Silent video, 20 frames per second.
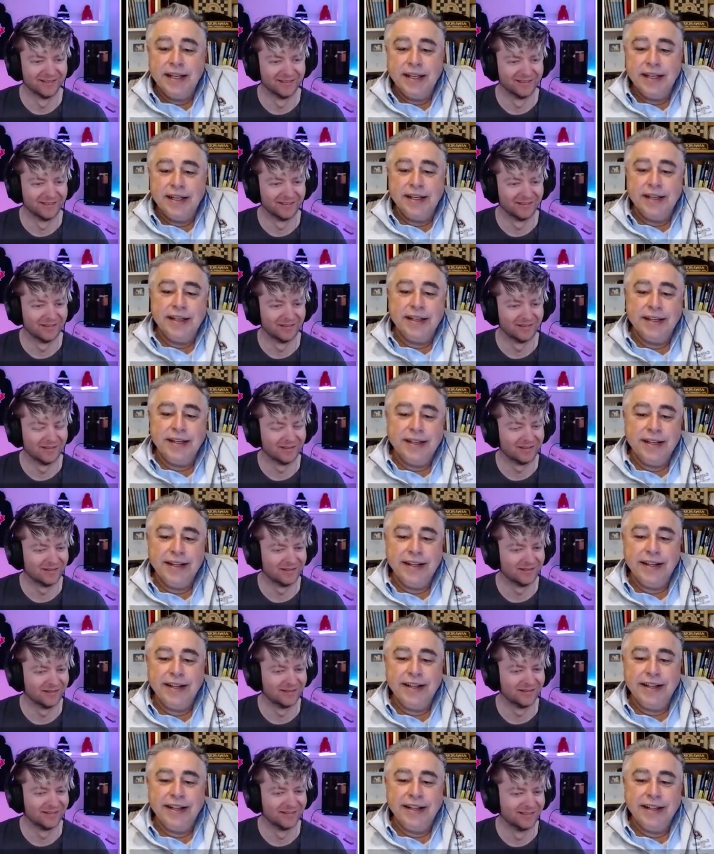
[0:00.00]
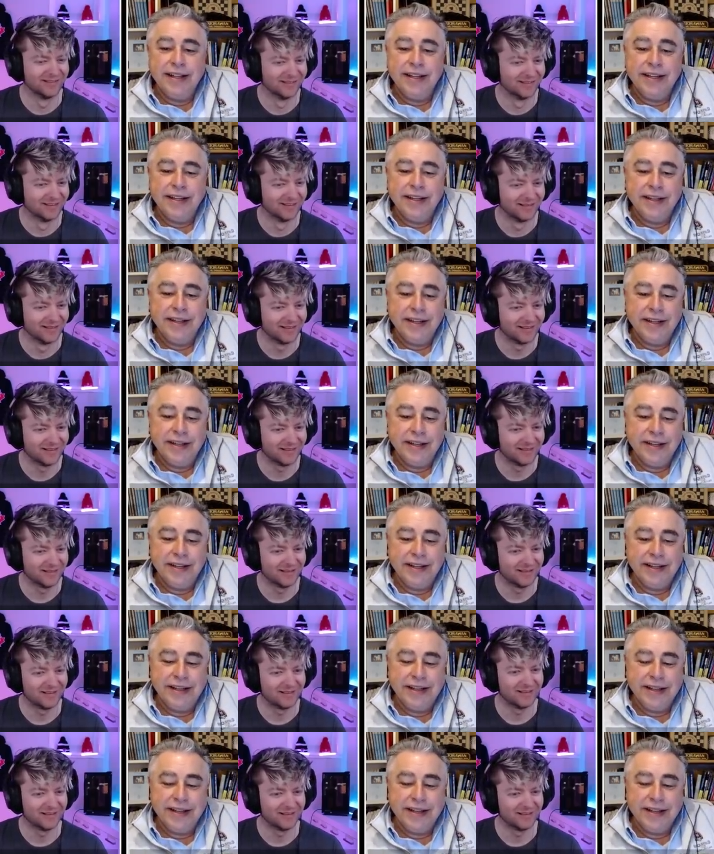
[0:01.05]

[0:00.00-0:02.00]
Nothing is said.